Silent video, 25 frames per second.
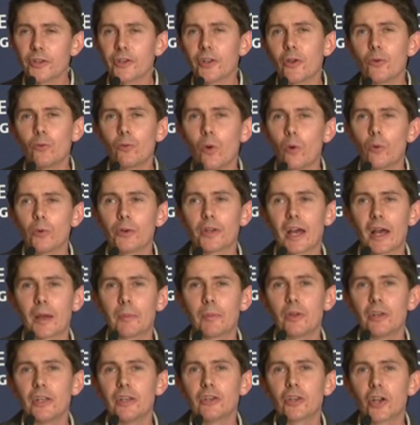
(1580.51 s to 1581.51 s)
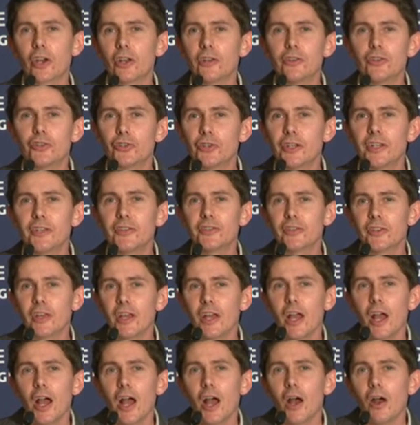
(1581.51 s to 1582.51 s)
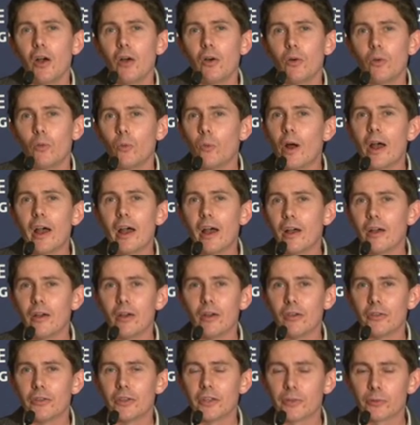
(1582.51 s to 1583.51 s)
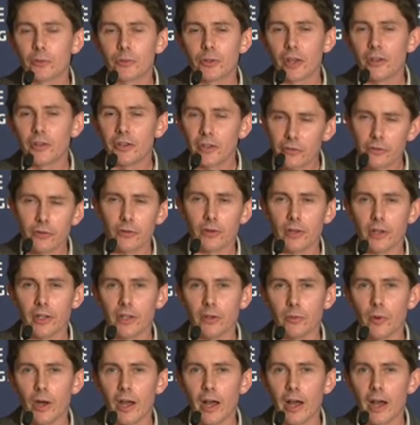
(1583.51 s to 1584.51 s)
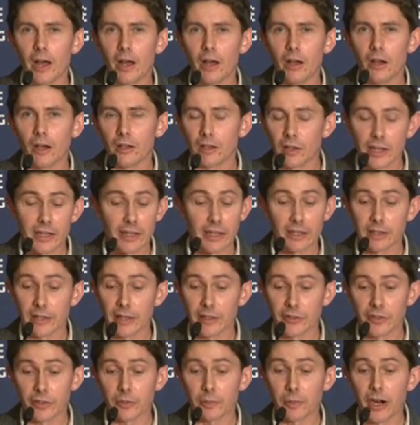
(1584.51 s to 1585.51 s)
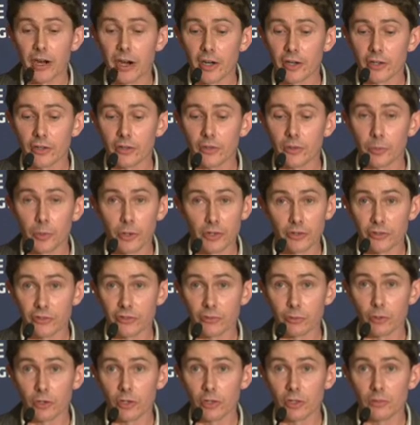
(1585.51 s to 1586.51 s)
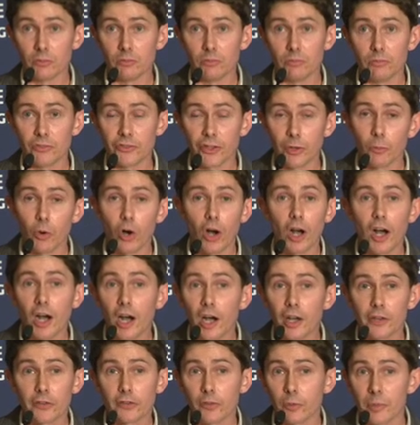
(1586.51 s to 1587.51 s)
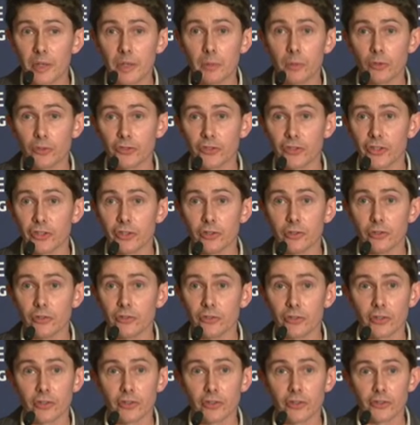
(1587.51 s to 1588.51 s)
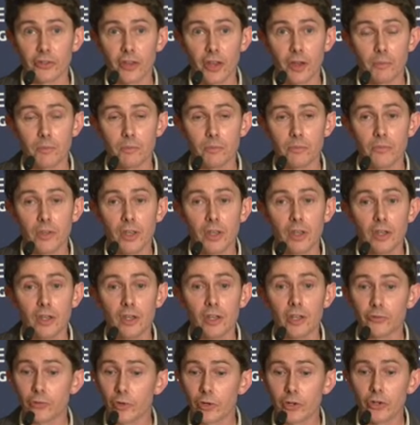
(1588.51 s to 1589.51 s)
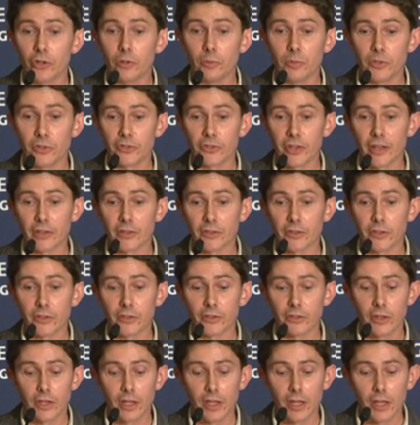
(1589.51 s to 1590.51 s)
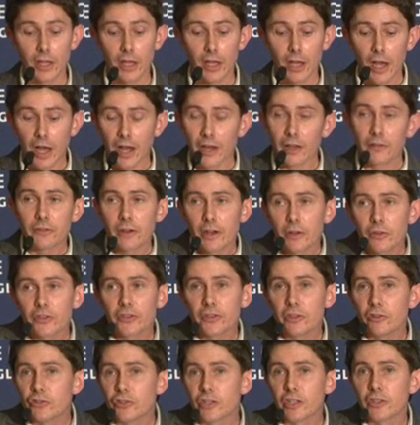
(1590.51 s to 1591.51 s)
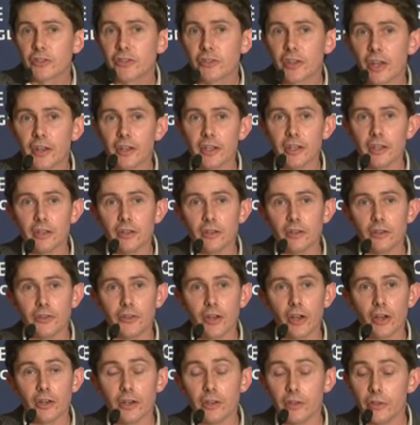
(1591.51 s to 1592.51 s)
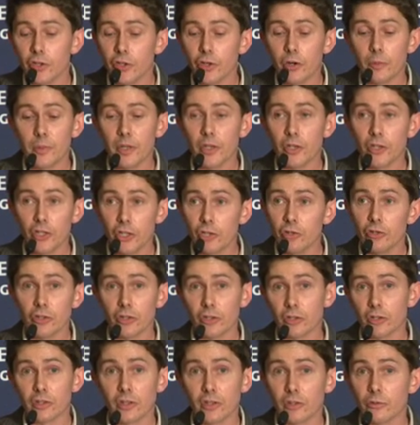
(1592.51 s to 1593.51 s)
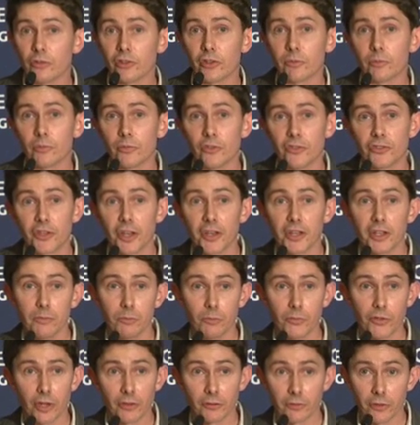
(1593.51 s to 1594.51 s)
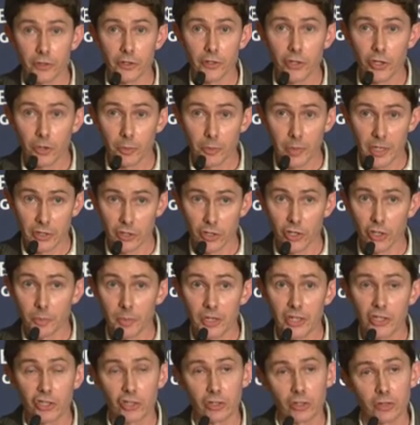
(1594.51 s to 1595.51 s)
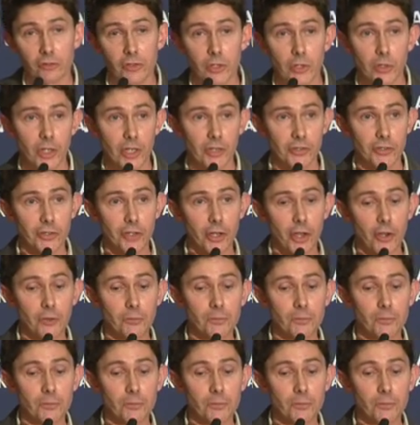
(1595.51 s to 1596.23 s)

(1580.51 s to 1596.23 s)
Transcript: you know, what would happen in countries where things were done differently, where, unlike in Latin America, the prisons were somewhat harder for people to use as recruitment centers. And I found this interesting study done in the European Union. It was a study done for the European Commission a few years ago.